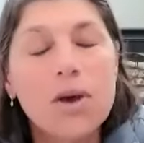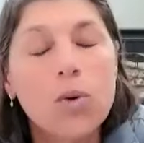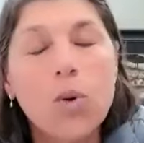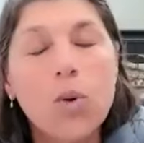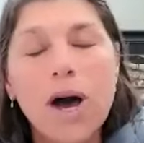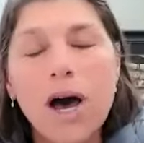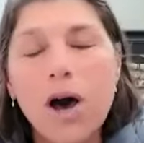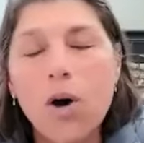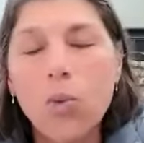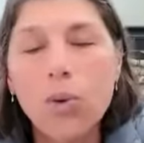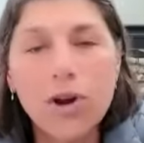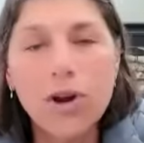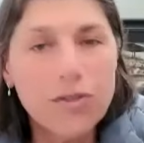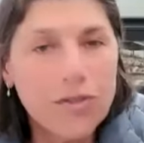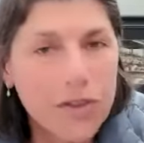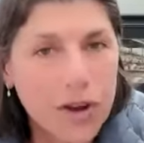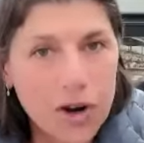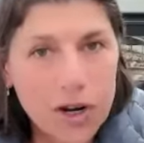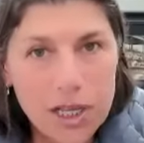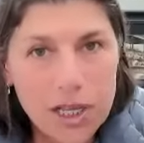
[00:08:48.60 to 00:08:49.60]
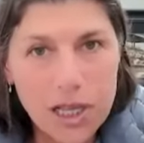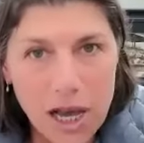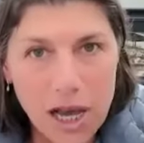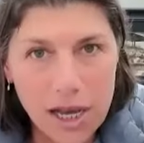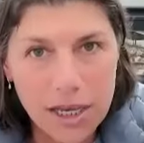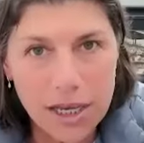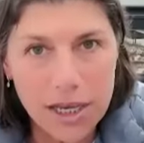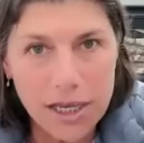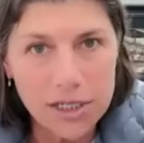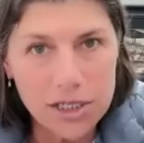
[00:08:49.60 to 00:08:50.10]
Well, we're very
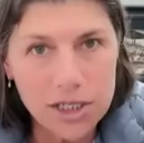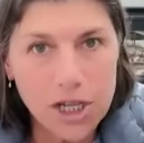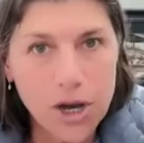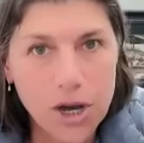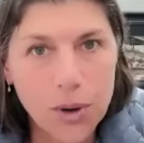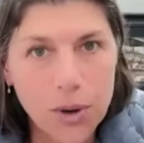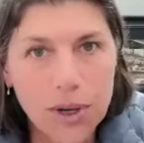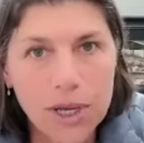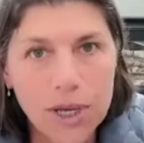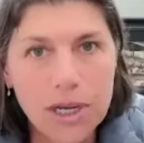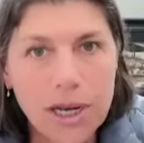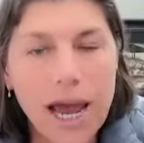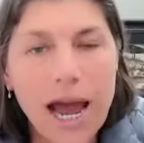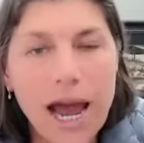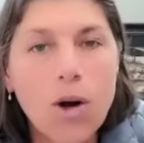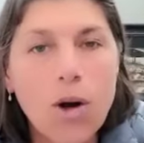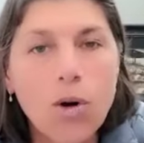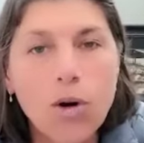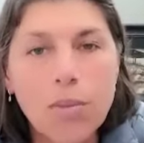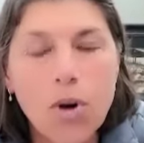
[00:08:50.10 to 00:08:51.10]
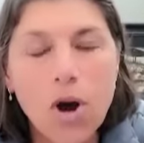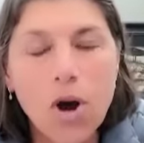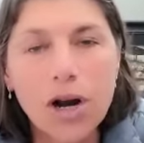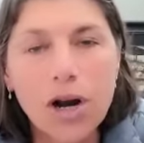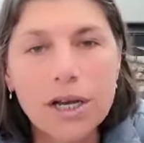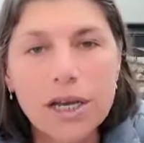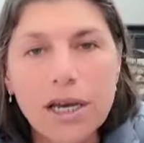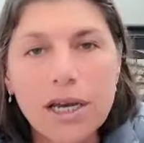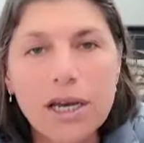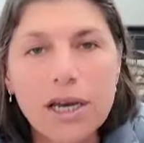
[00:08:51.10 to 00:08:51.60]
lucky. So in our
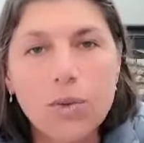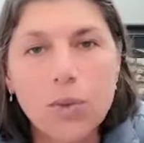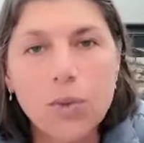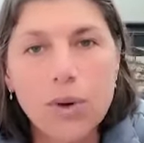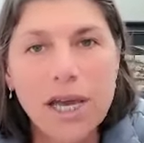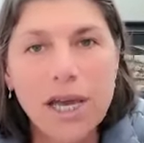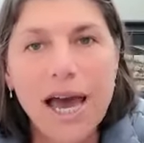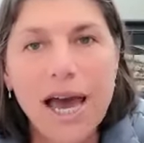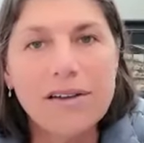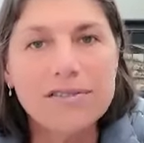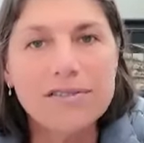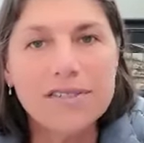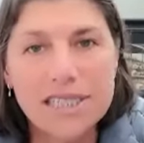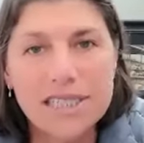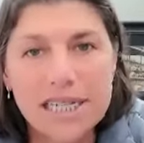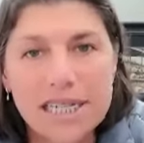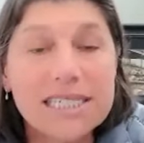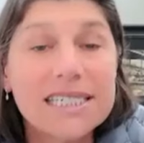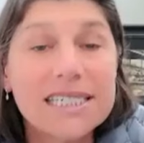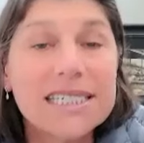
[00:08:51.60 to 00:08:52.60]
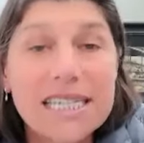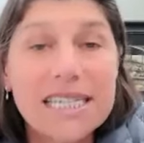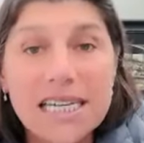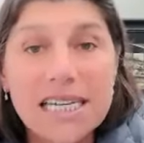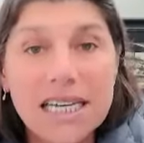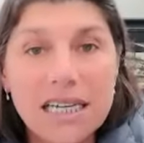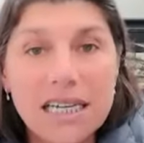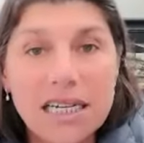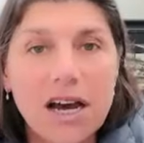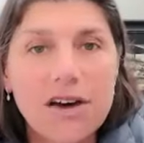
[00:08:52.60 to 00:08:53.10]
market, we have
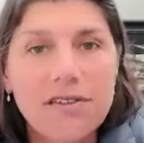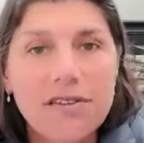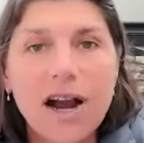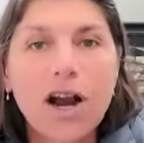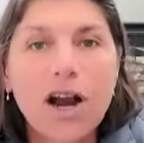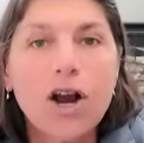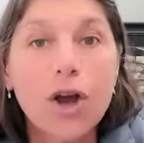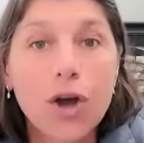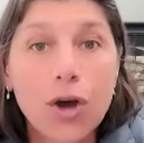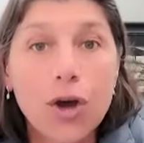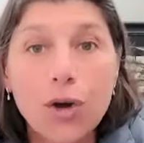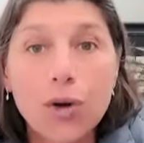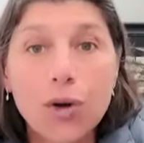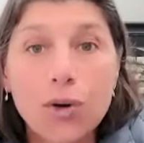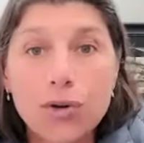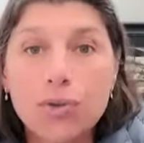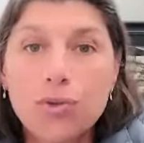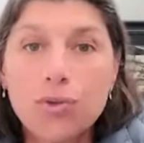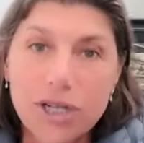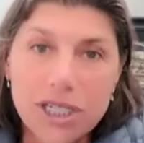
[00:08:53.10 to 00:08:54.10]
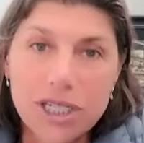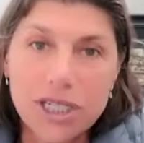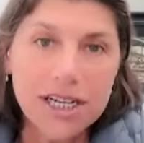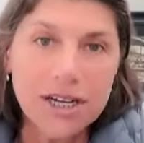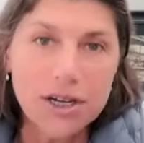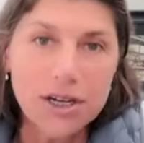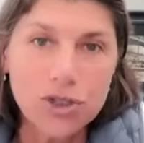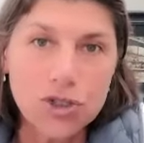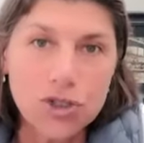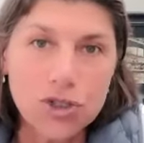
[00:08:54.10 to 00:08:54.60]
16 of our own
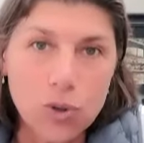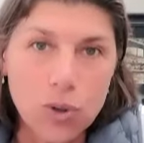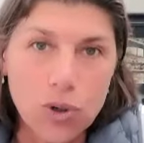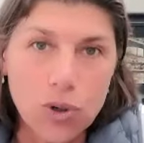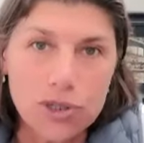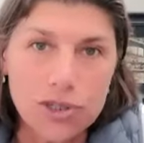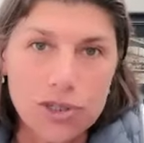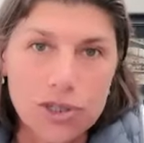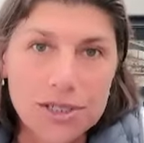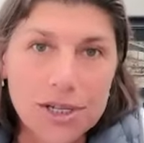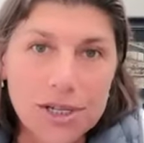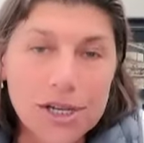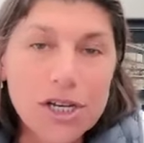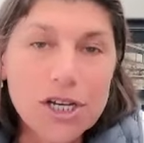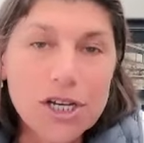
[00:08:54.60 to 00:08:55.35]
retail stores.